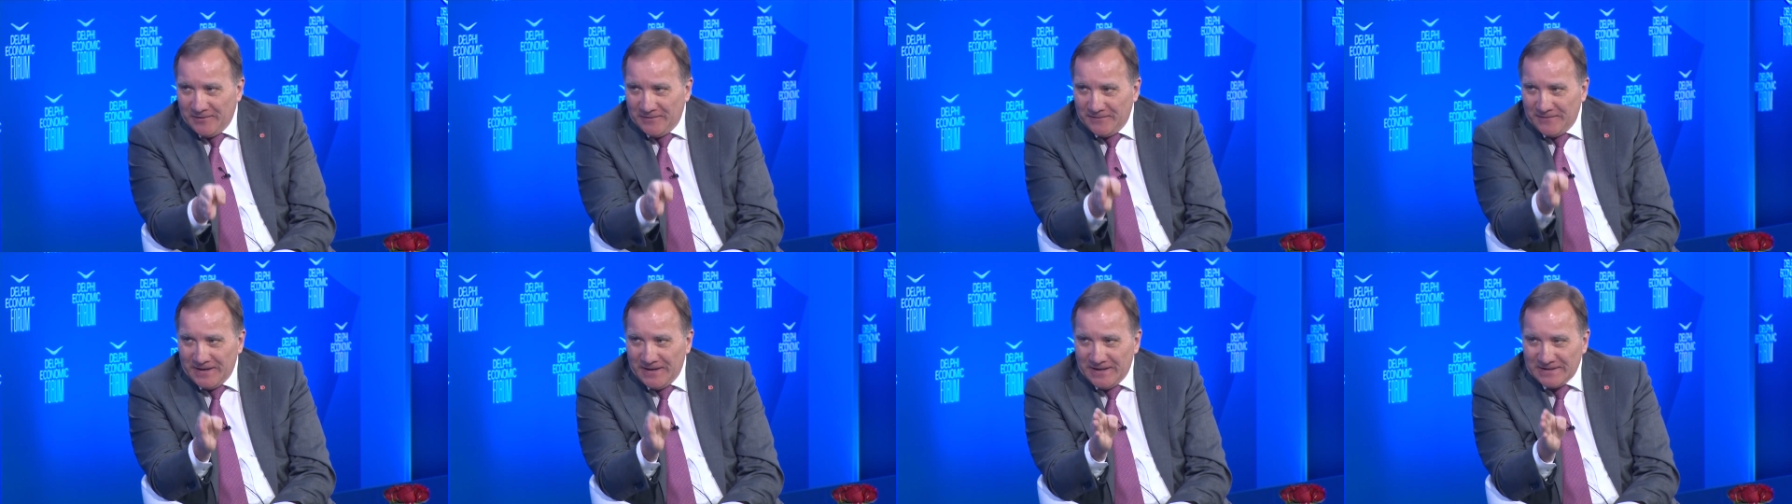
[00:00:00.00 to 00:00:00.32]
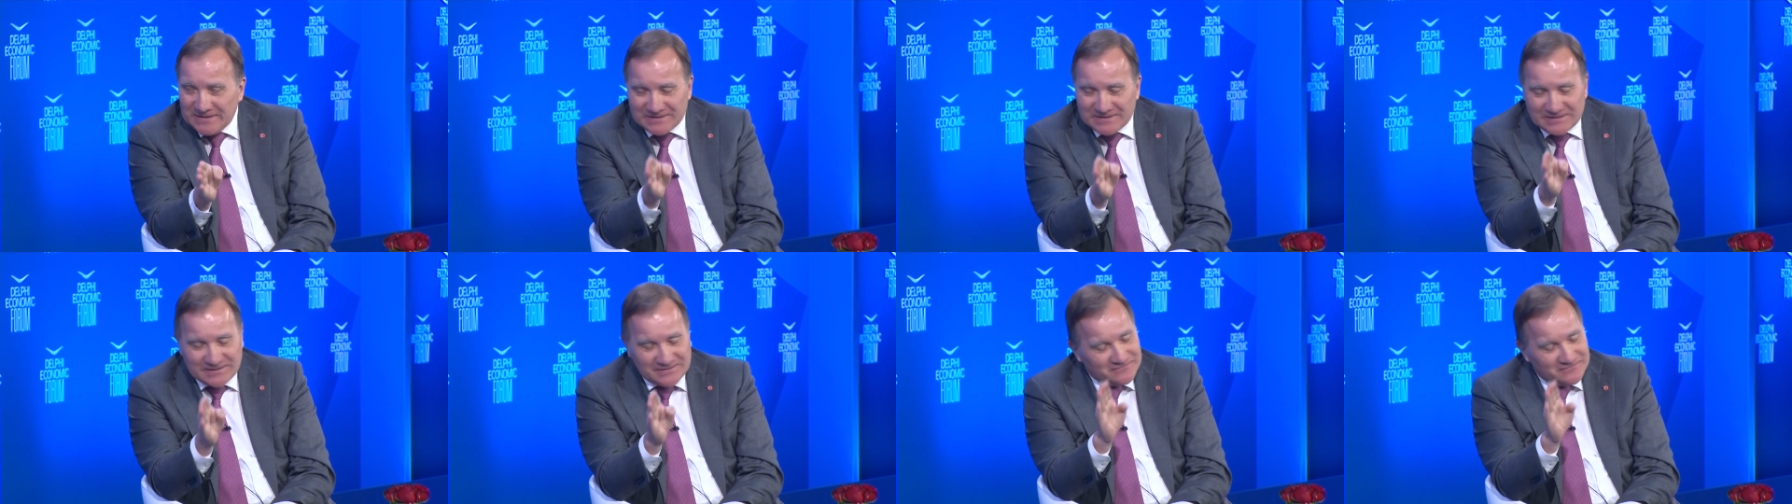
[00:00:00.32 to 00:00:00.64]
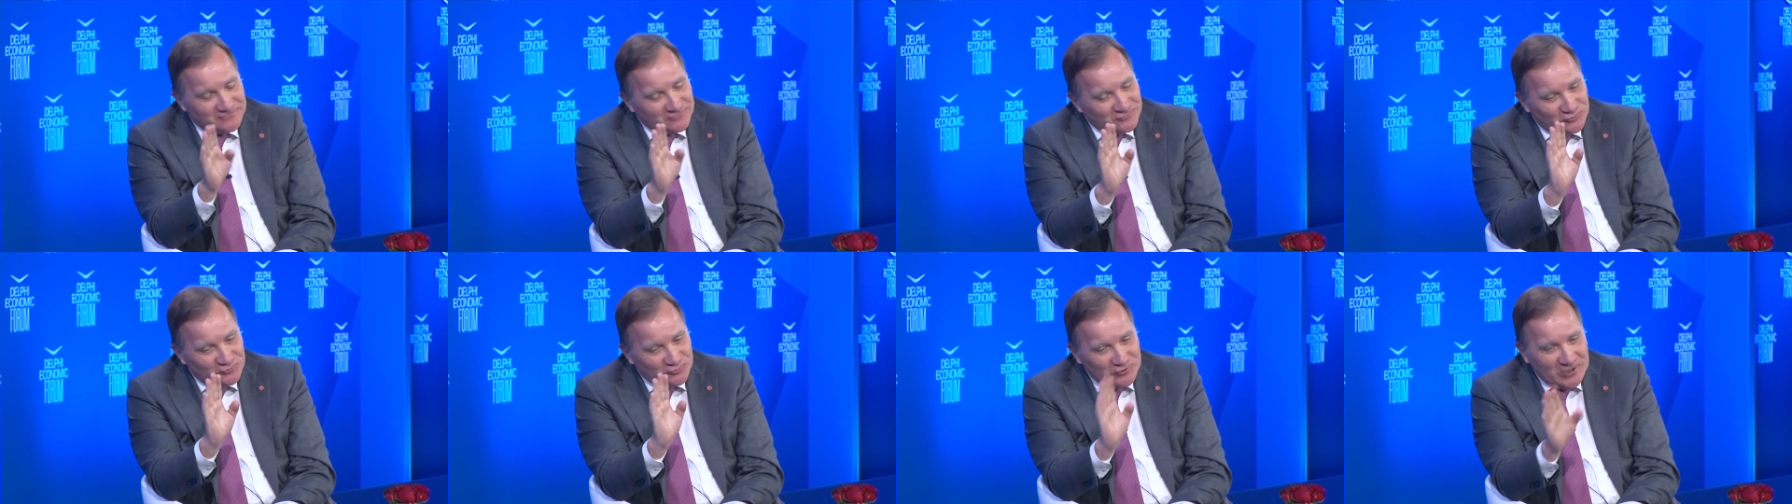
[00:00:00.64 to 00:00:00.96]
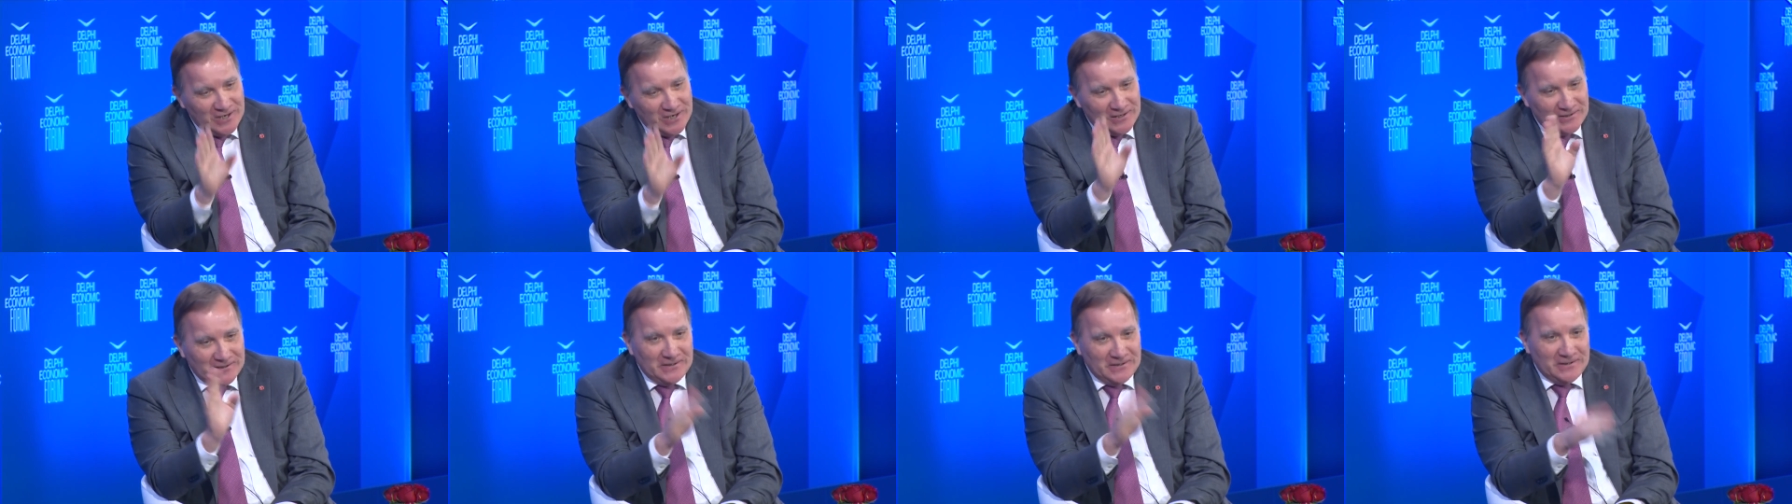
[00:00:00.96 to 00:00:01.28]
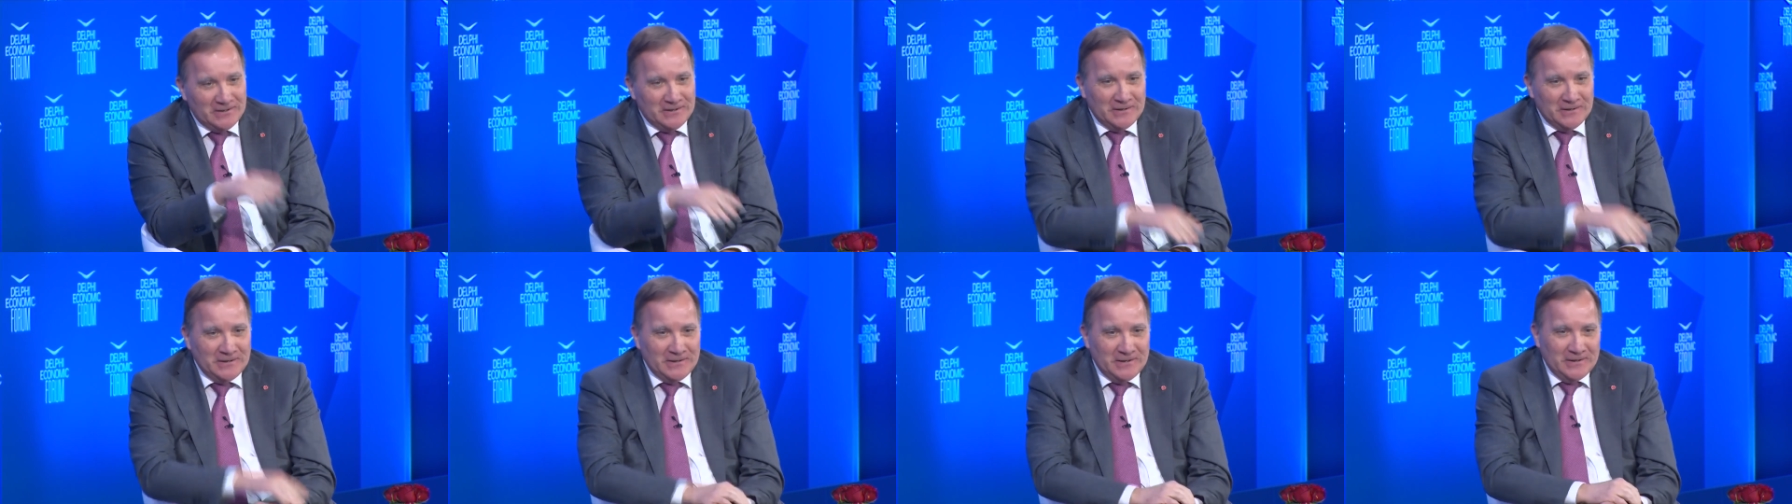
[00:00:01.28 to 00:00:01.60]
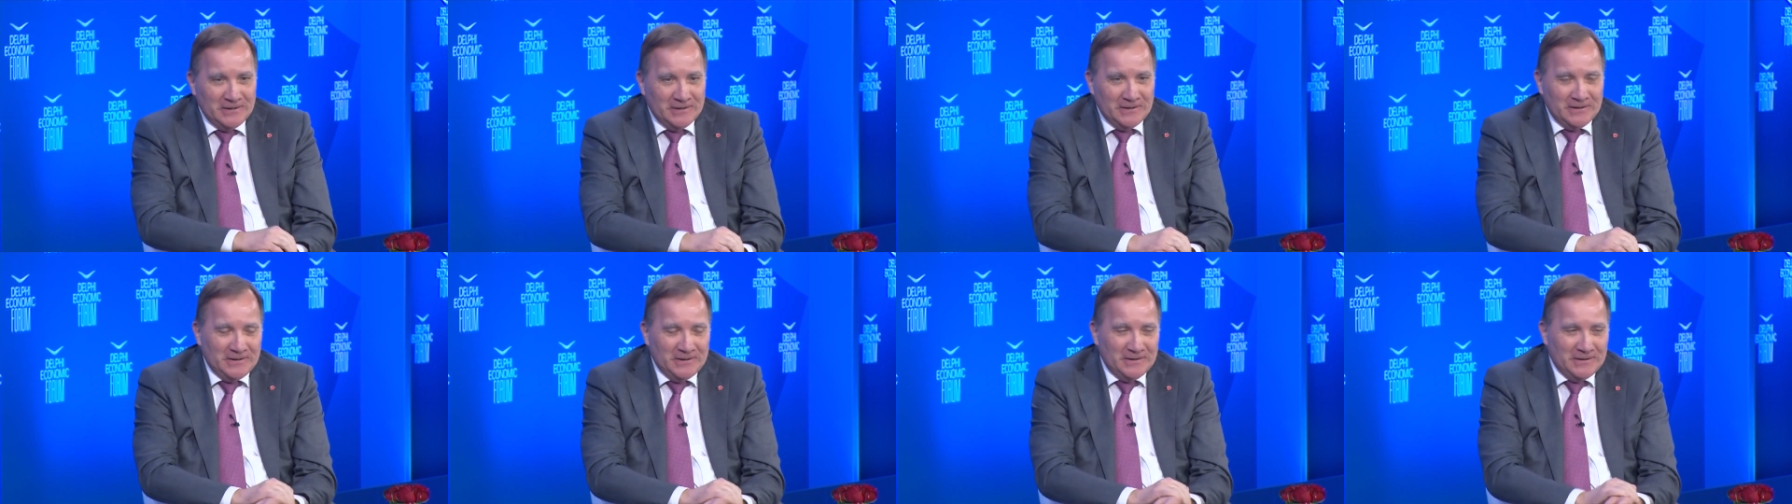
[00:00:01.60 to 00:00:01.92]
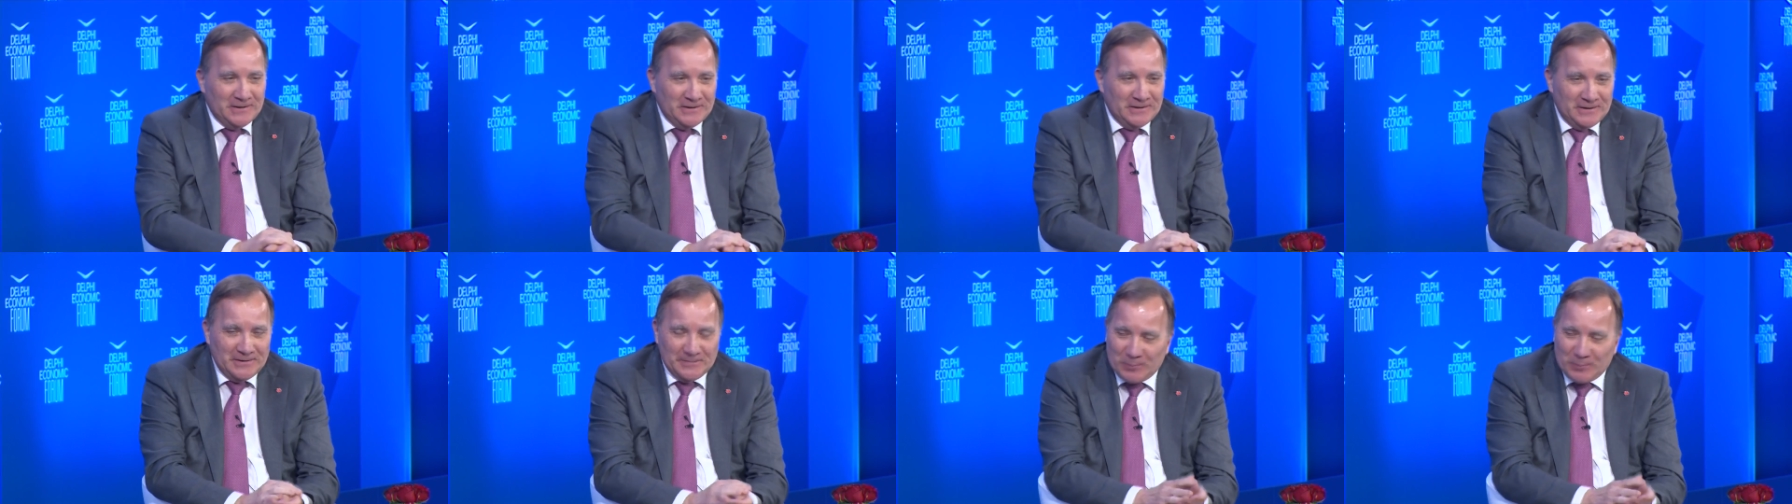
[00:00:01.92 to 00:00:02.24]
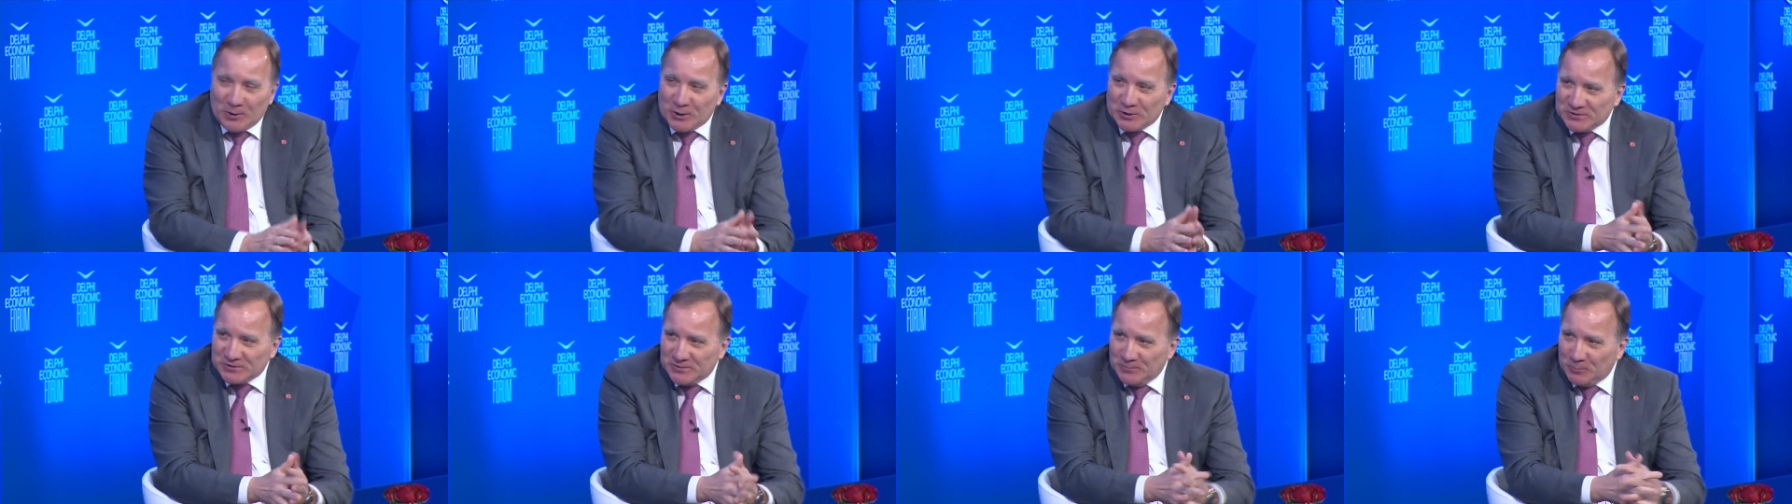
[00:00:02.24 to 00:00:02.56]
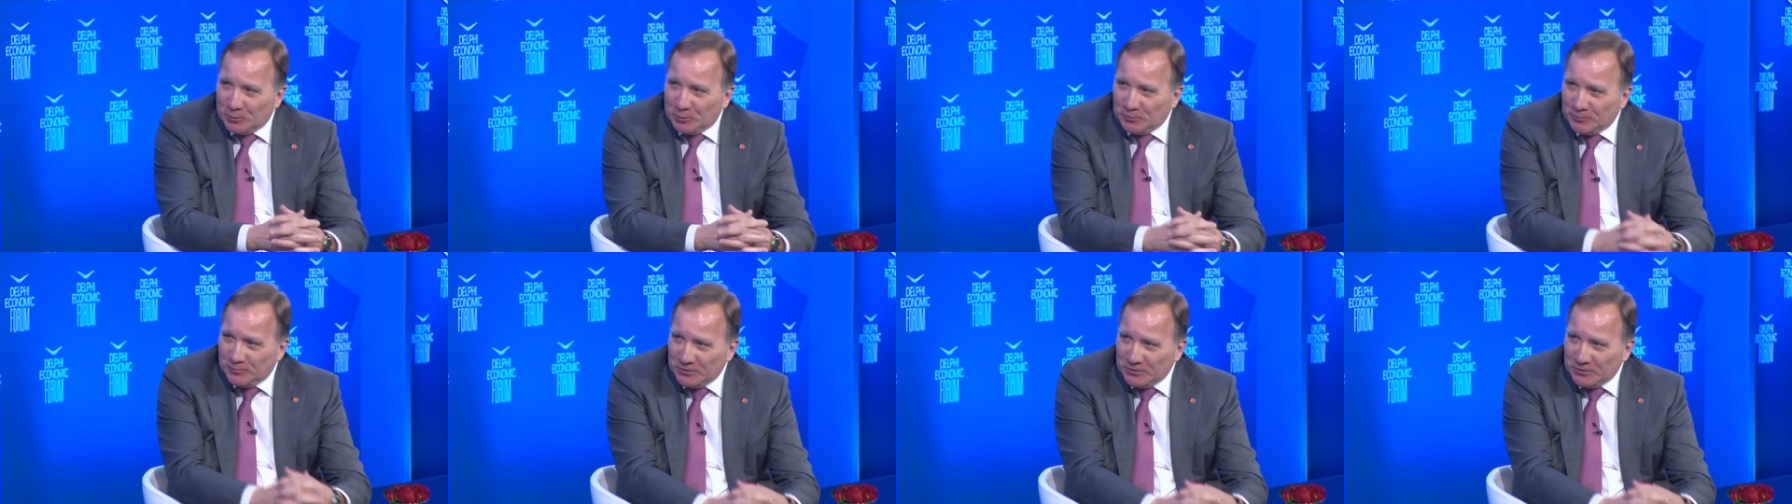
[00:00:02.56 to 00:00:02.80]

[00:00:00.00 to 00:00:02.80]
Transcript: And that's rarely possible,